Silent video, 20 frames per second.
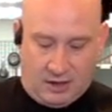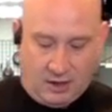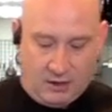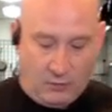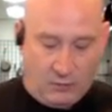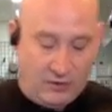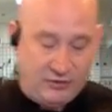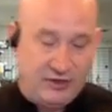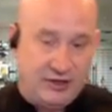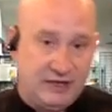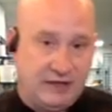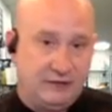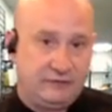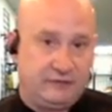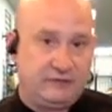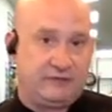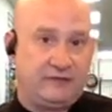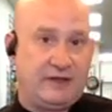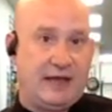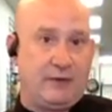One thing
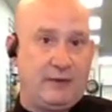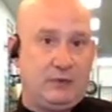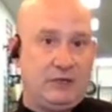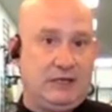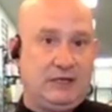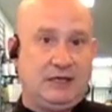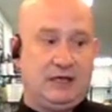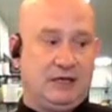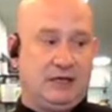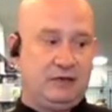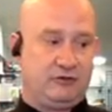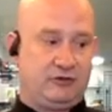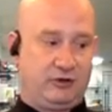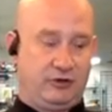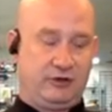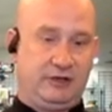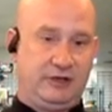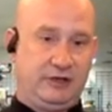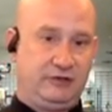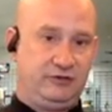is that we can
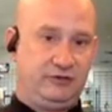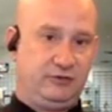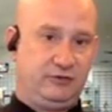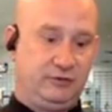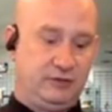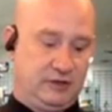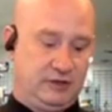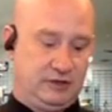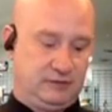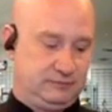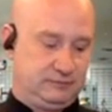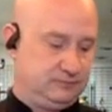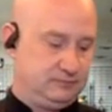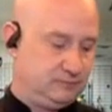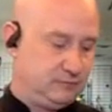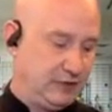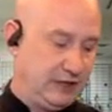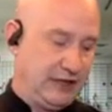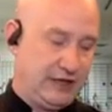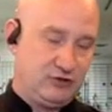turn it into
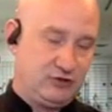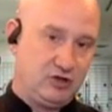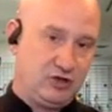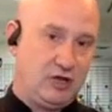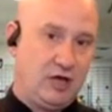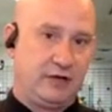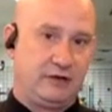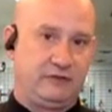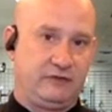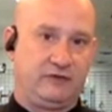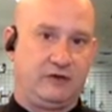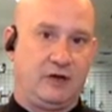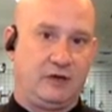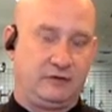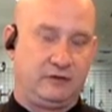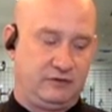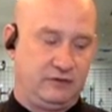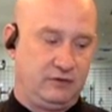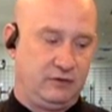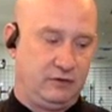an enchilada sauce.
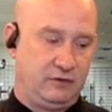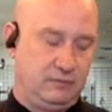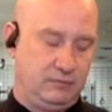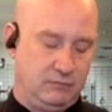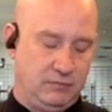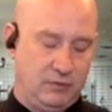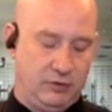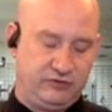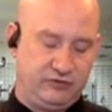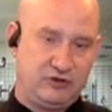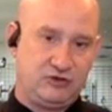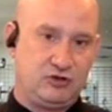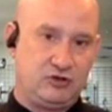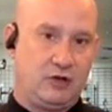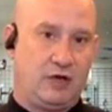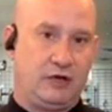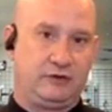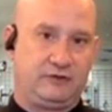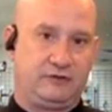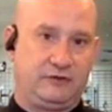So most
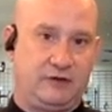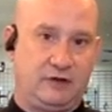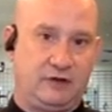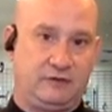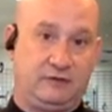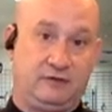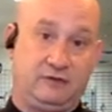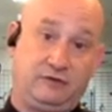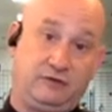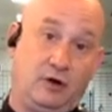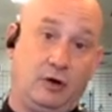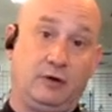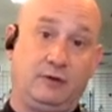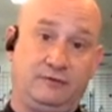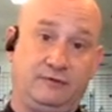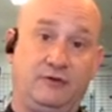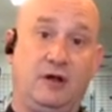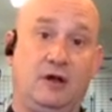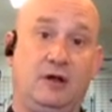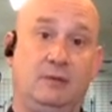enchilada sauces start
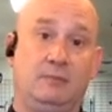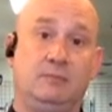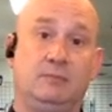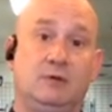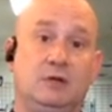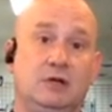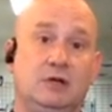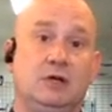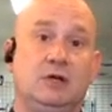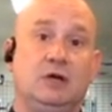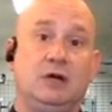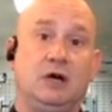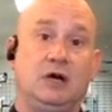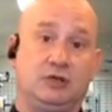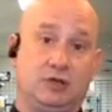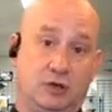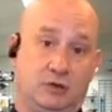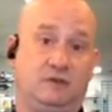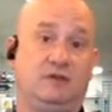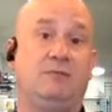from
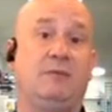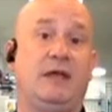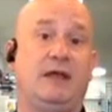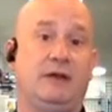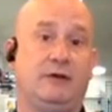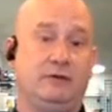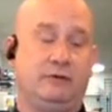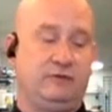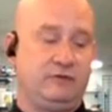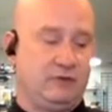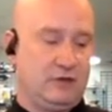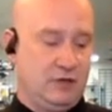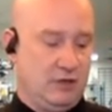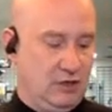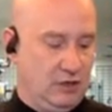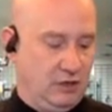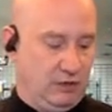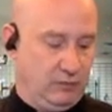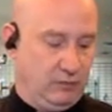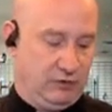cooked tomatoes,
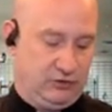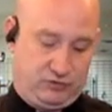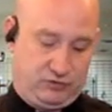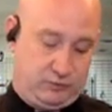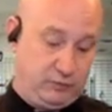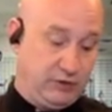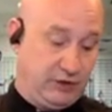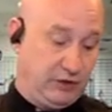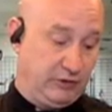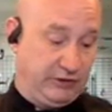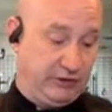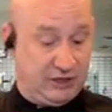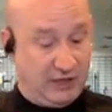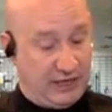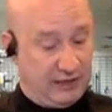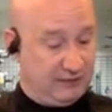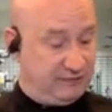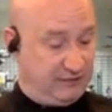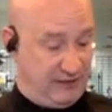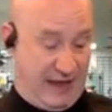which we already
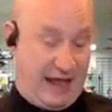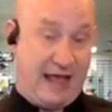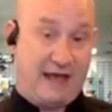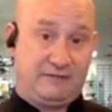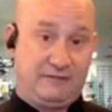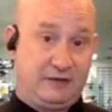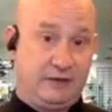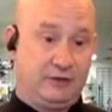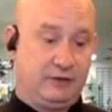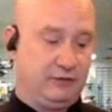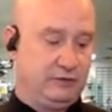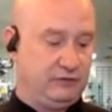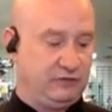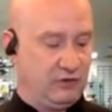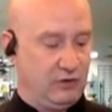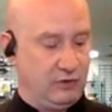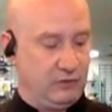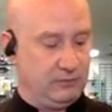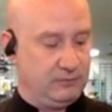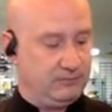kind of have here.
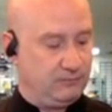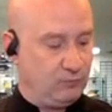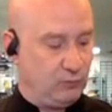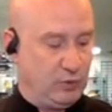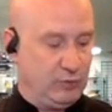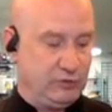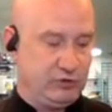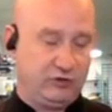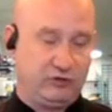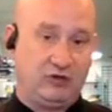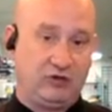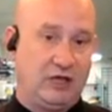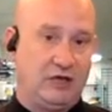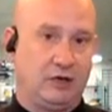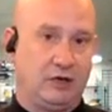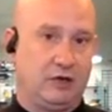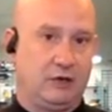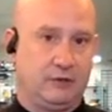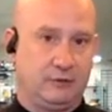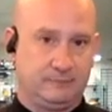So we would just take
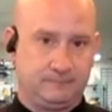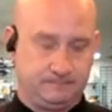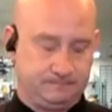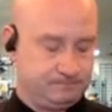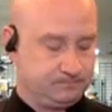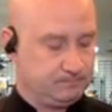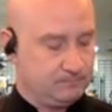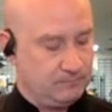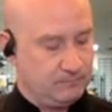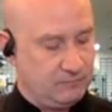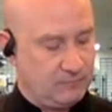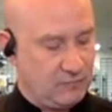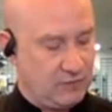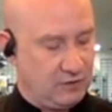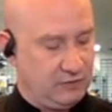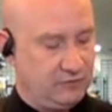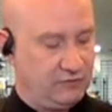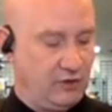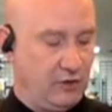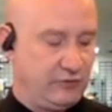our
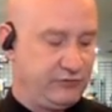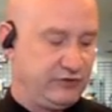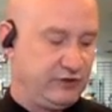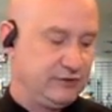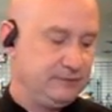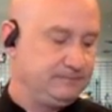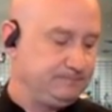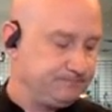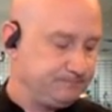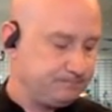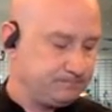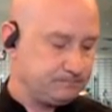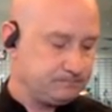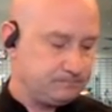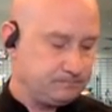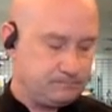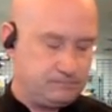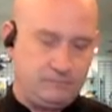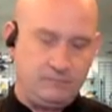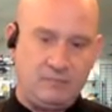salsa
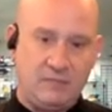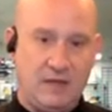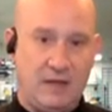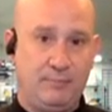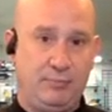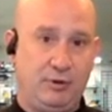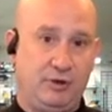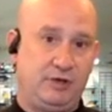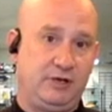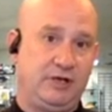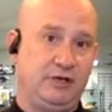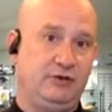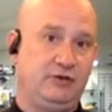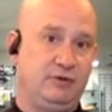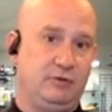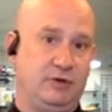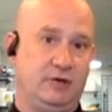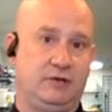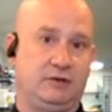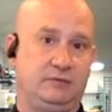and put it
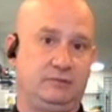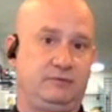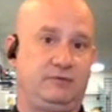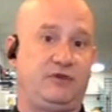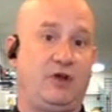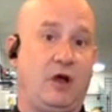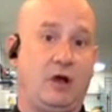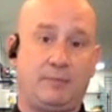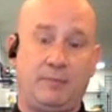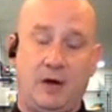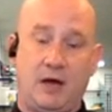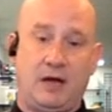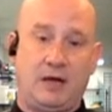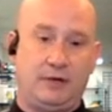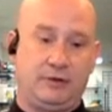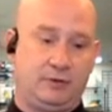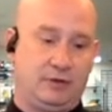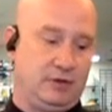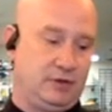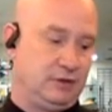into a stock pot
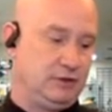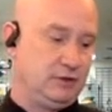or